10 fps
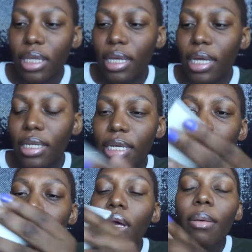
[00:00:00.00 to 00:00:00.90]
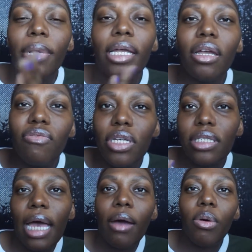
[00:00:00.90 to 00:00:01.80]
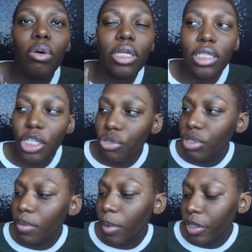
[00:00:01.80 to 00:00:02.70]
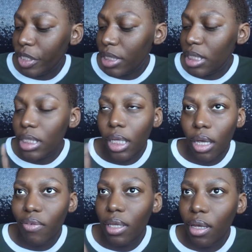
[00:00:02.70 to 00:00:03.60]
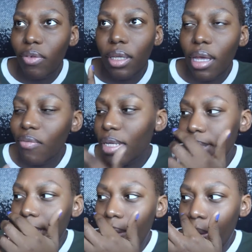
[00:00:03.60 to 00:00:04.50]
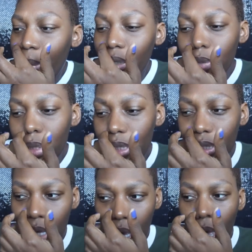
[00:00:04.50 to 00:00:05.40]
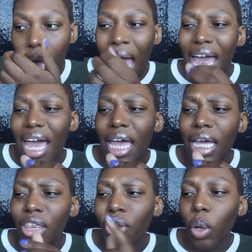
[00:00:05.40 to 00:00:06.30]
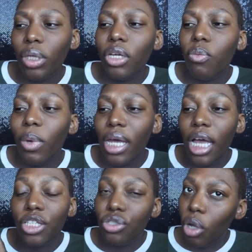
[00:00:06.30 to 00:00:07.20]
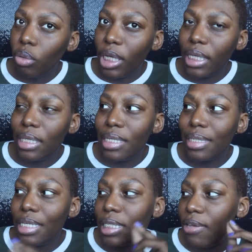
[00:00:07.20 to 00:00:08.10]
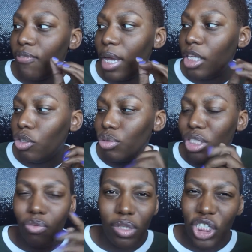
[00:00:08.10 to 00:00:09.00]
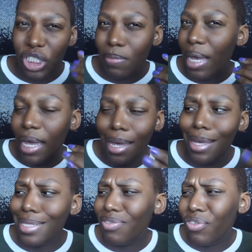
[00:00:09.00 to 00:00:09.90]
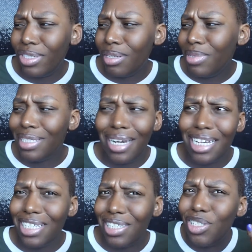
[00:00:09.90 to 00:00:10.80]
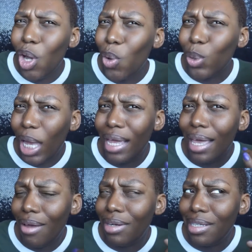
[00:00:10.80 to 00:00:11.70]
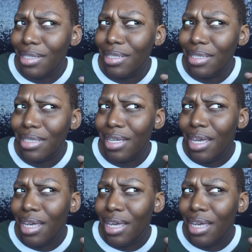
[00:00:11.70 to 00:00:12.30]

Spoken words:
laying down, but I love this. I will continue to purchase this. I love it, love it, love it. I use this. The only way I don't like this is if I use it with just my hands. For some reason, I just don't like how it is